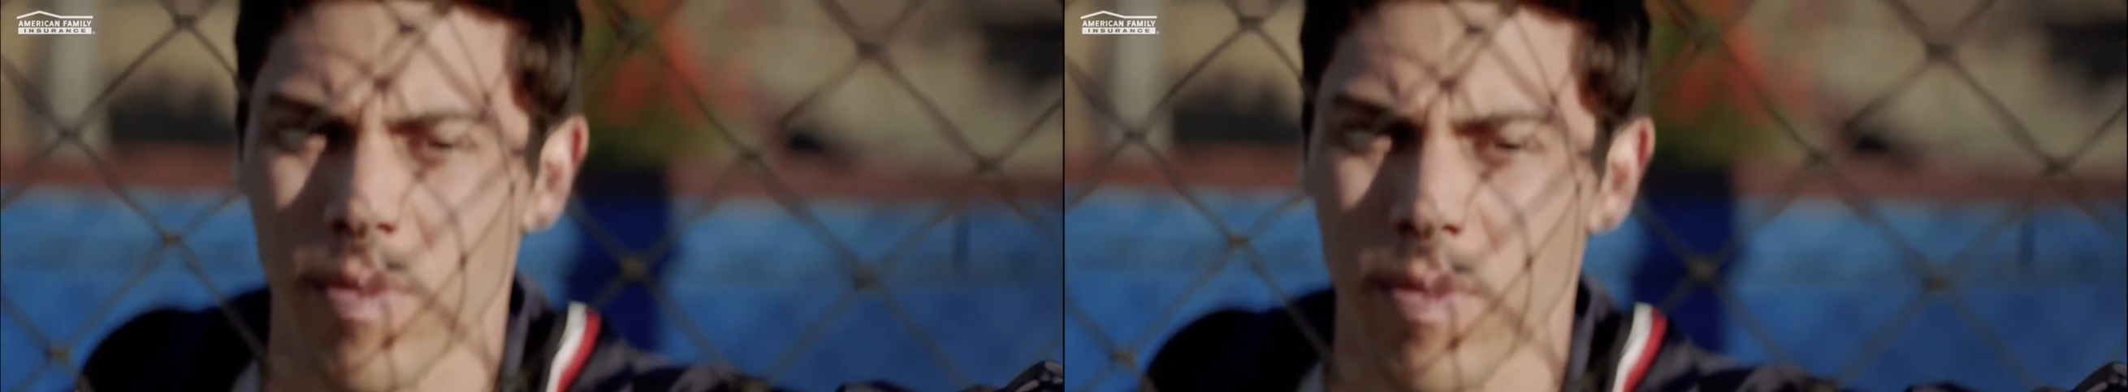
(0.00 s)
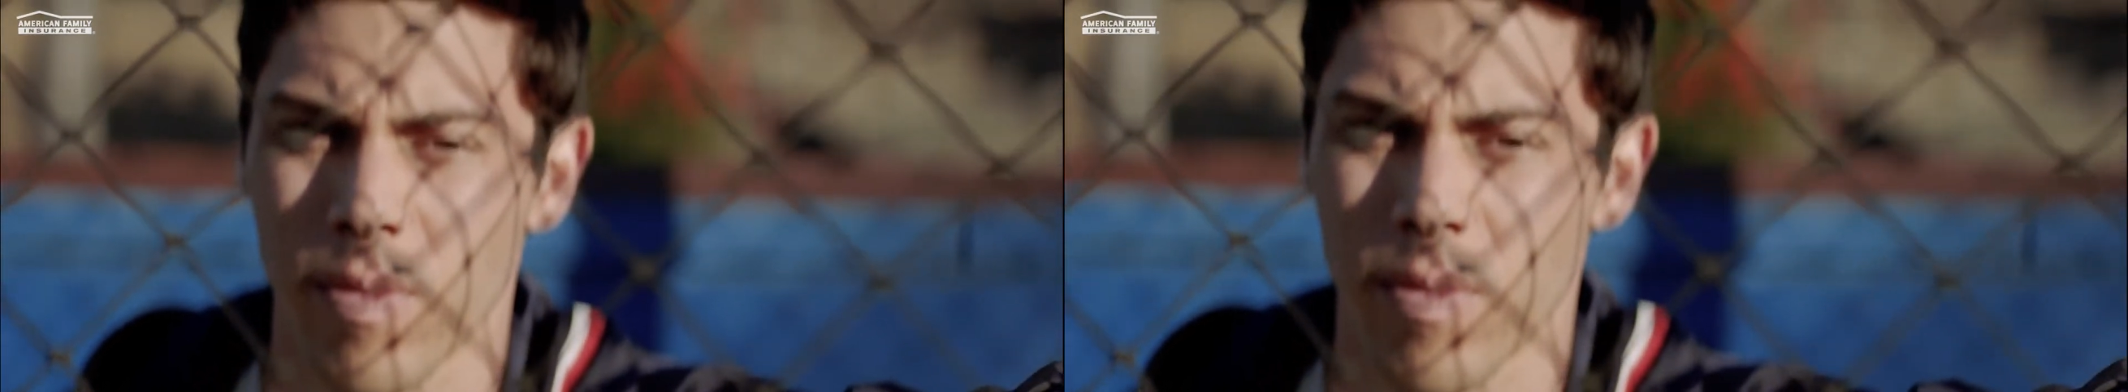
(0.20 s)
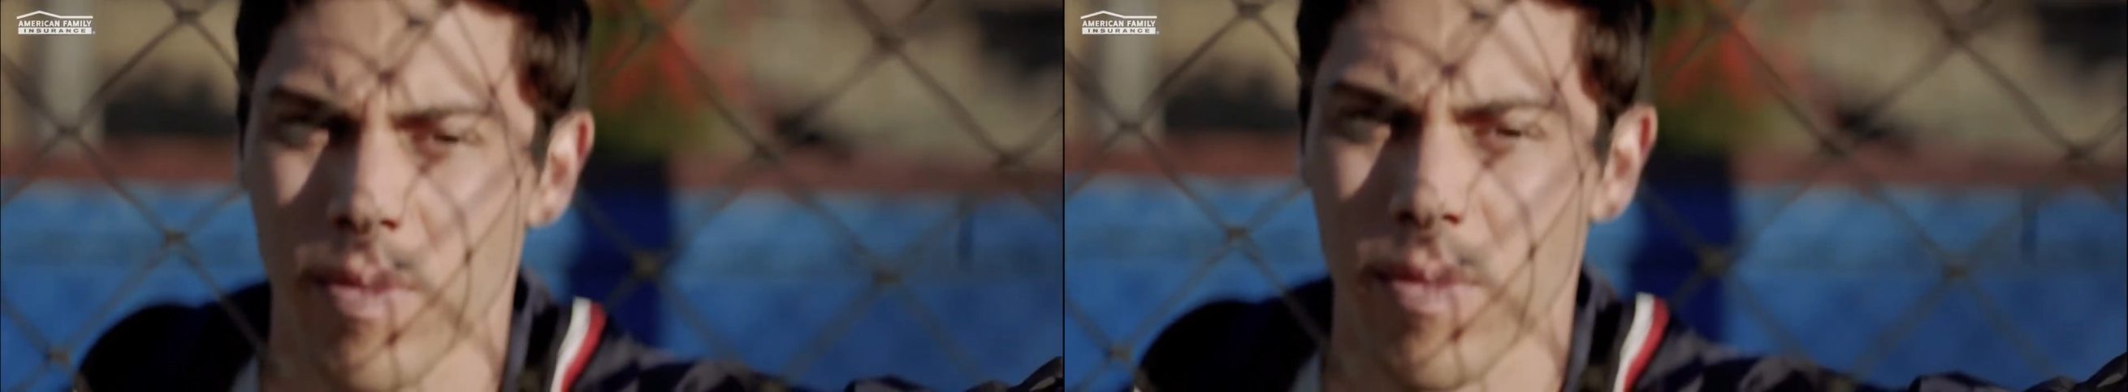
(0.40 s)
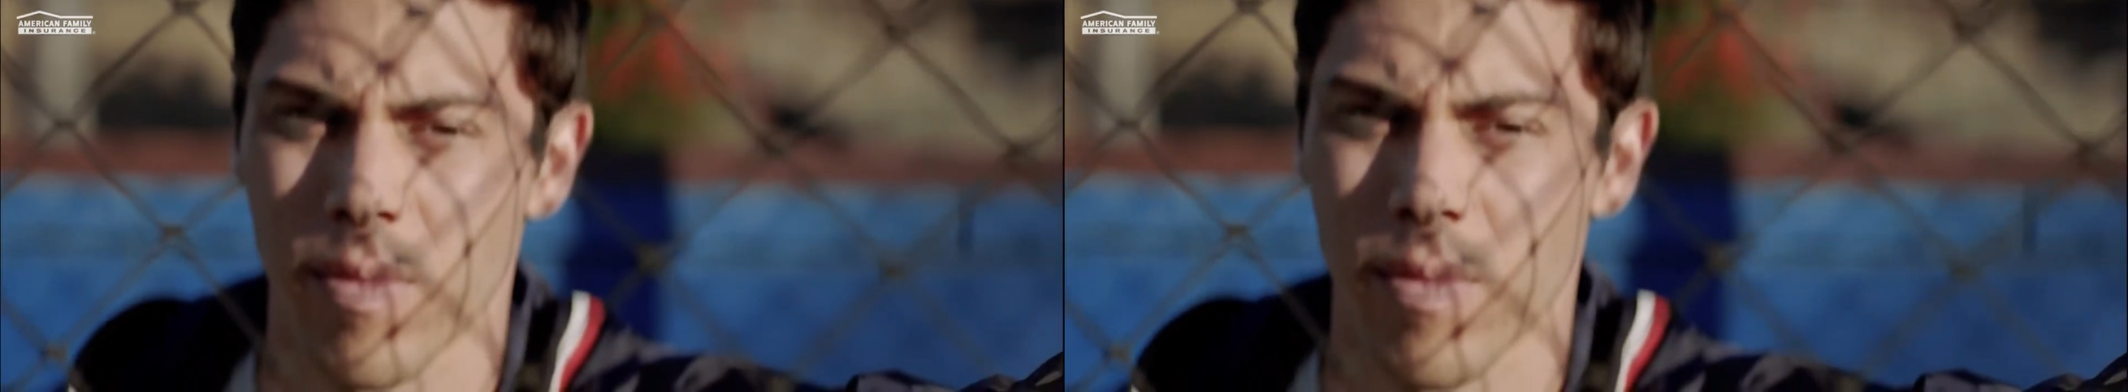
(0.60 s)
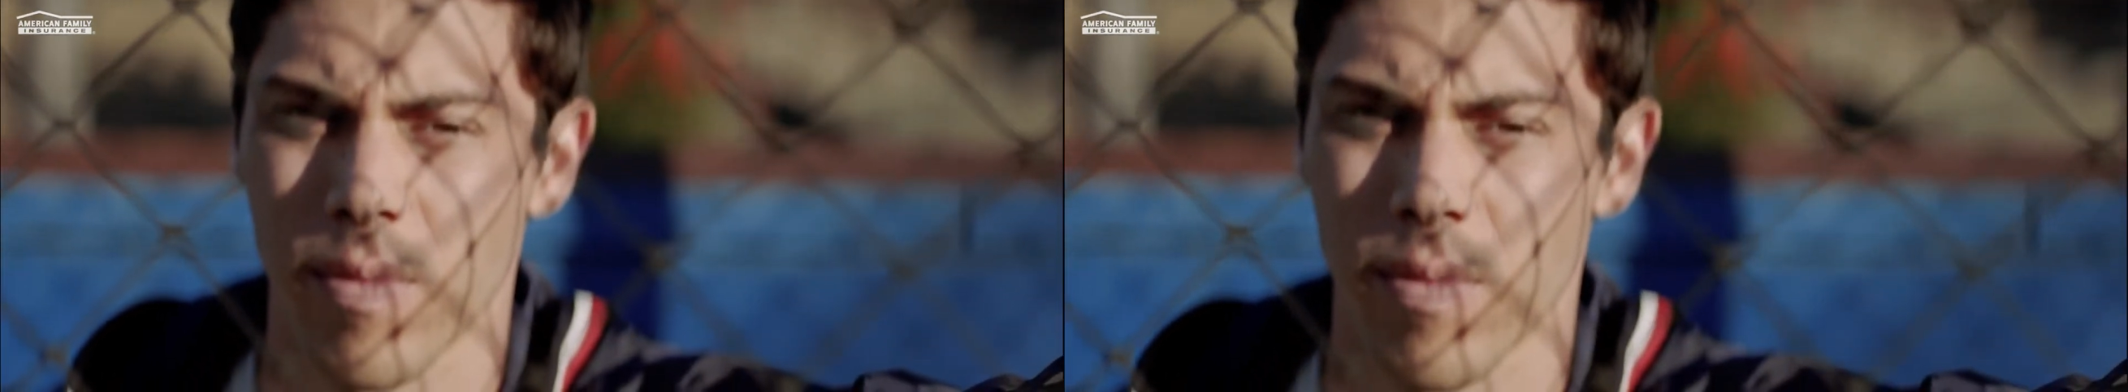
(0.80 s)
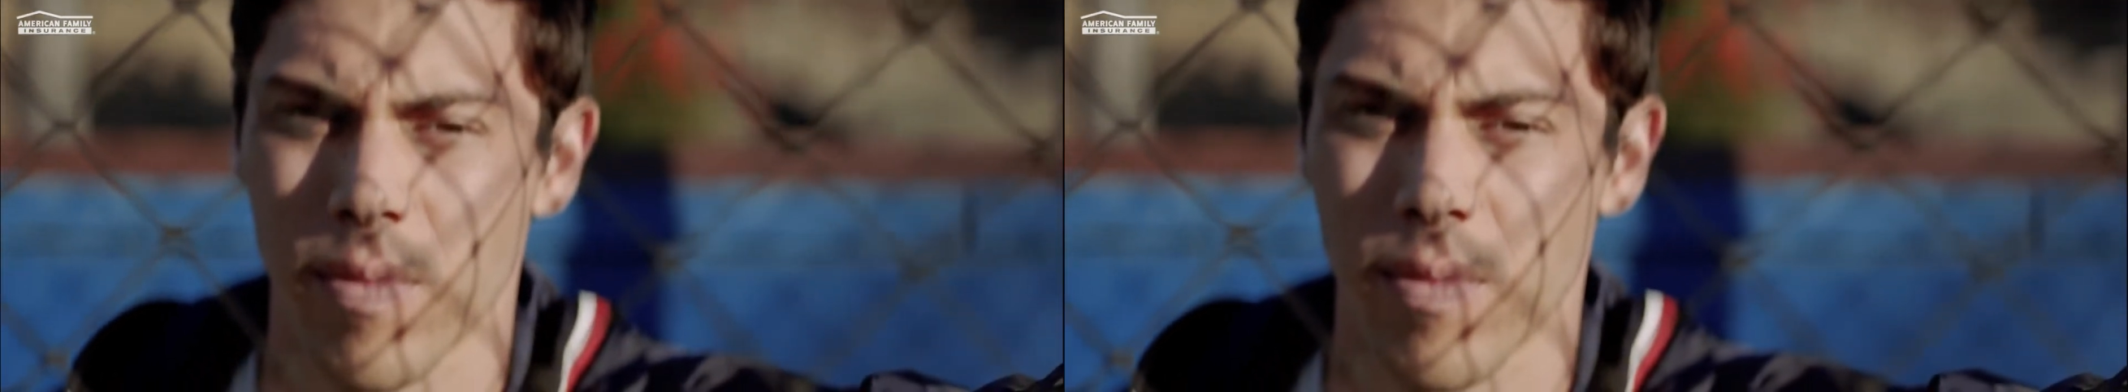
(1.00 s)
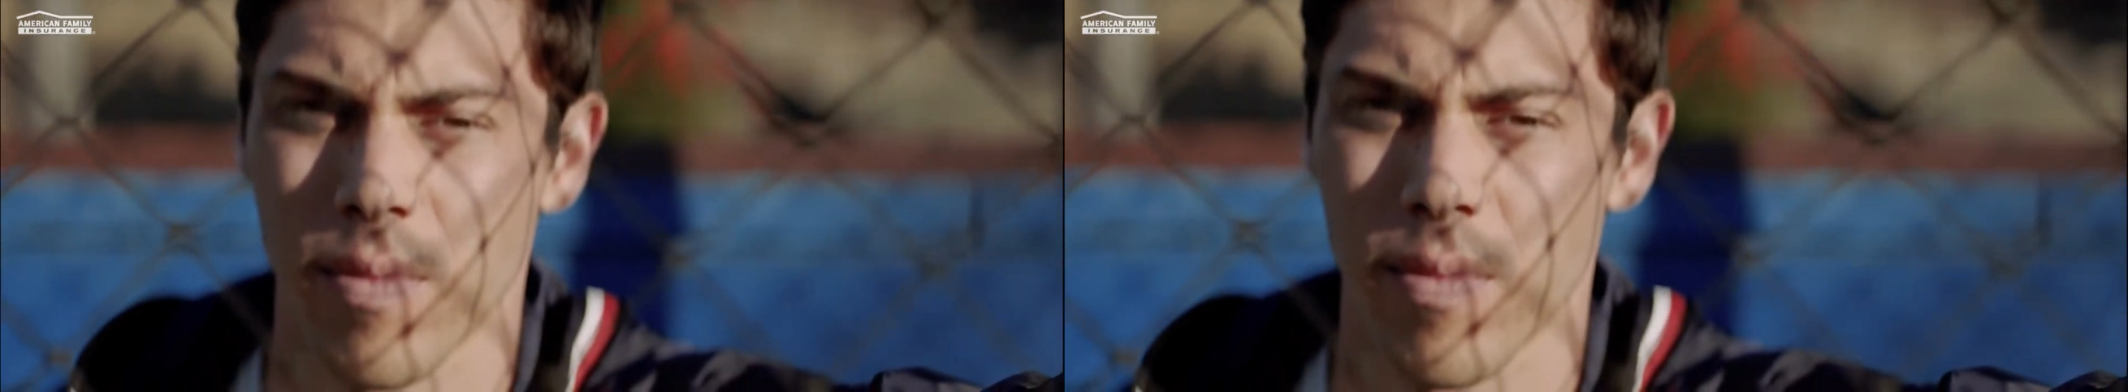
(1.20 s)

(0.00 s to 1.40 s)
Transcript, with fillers: you acknowledge